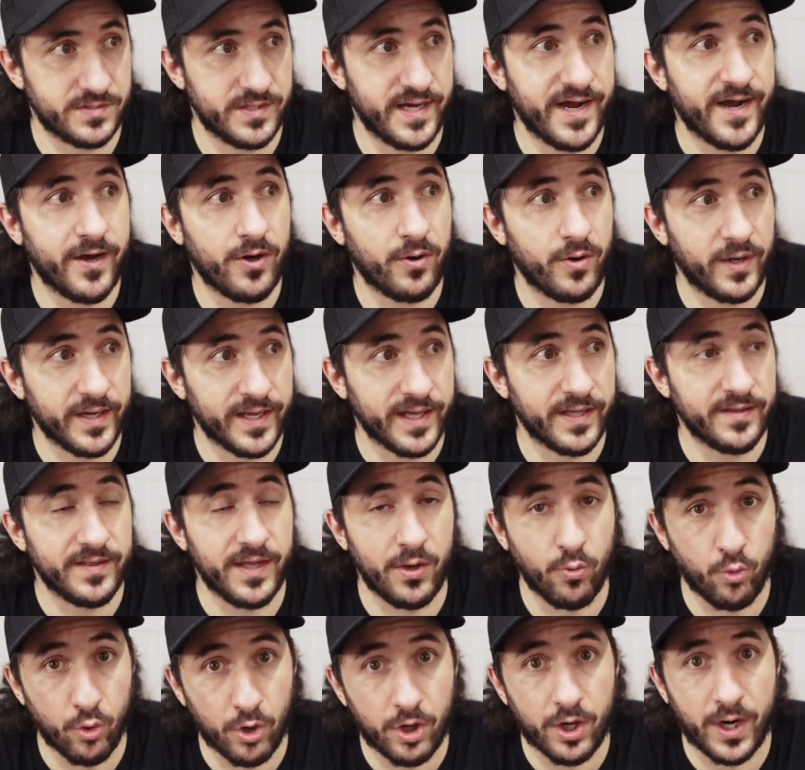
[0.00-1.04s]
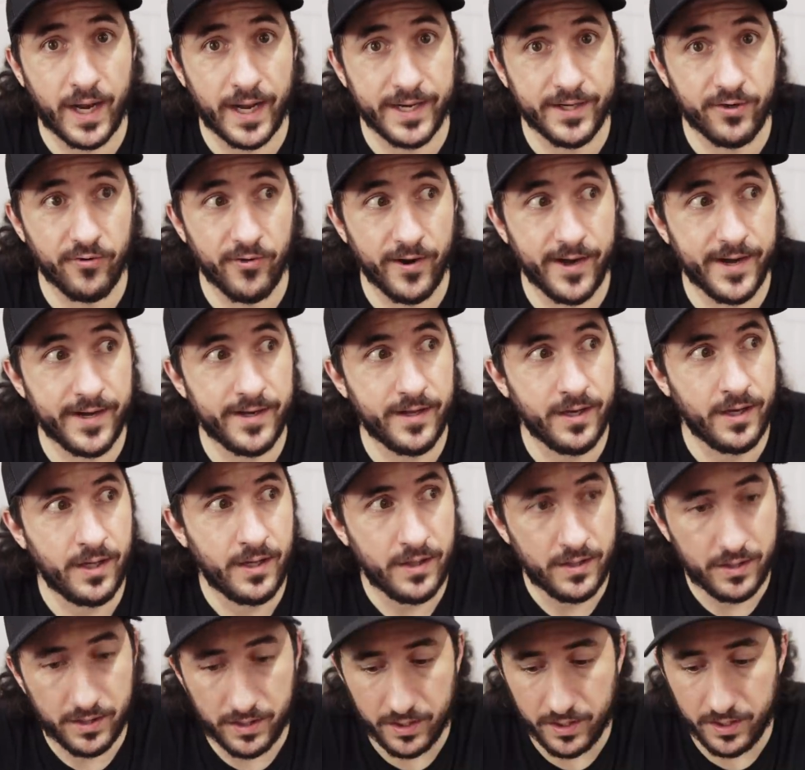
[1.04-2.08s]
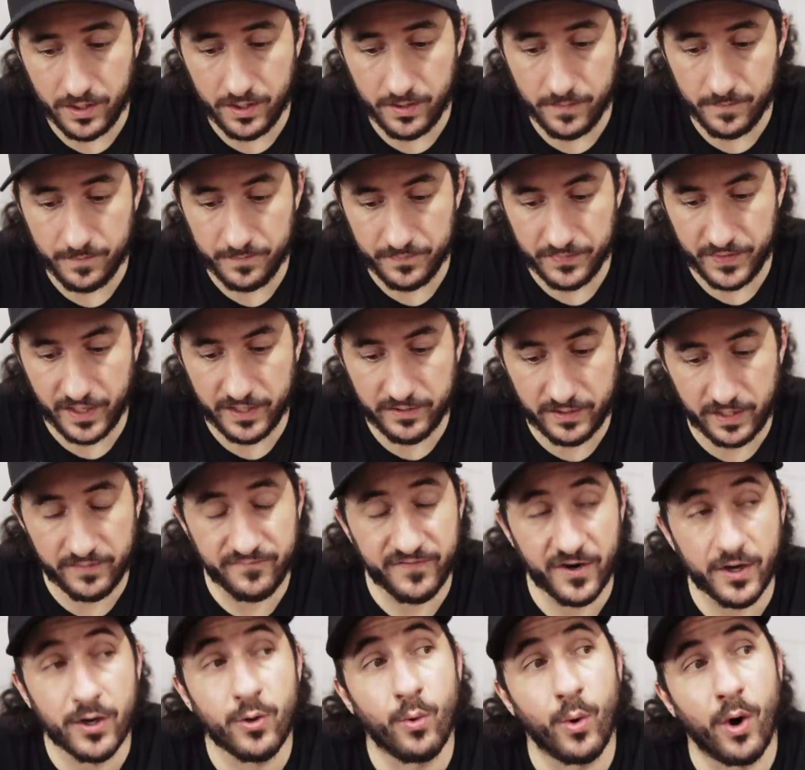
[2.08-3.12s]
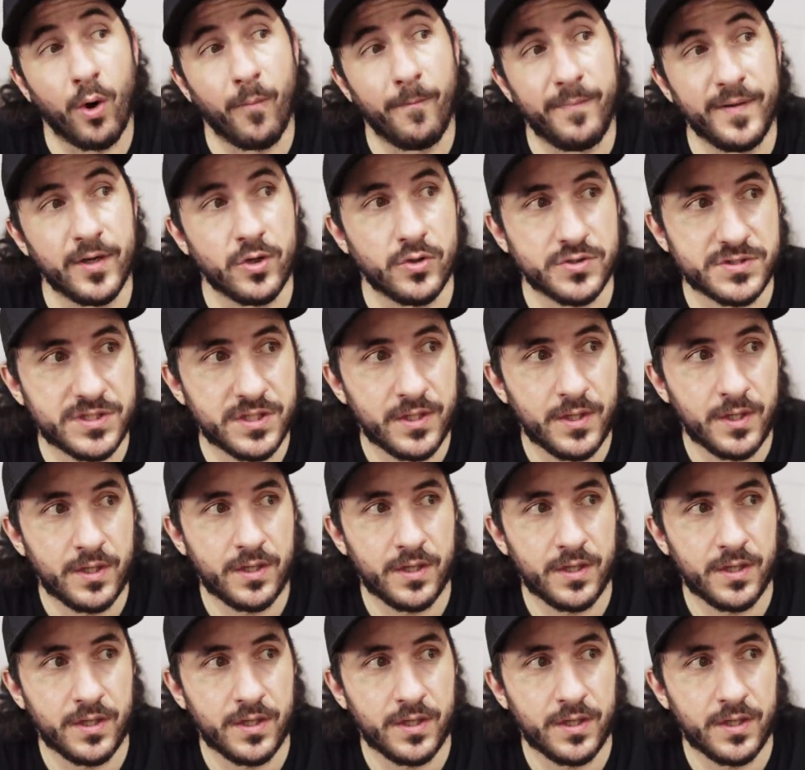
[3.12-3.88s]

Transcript: Now, again, they were high grade, and very well built,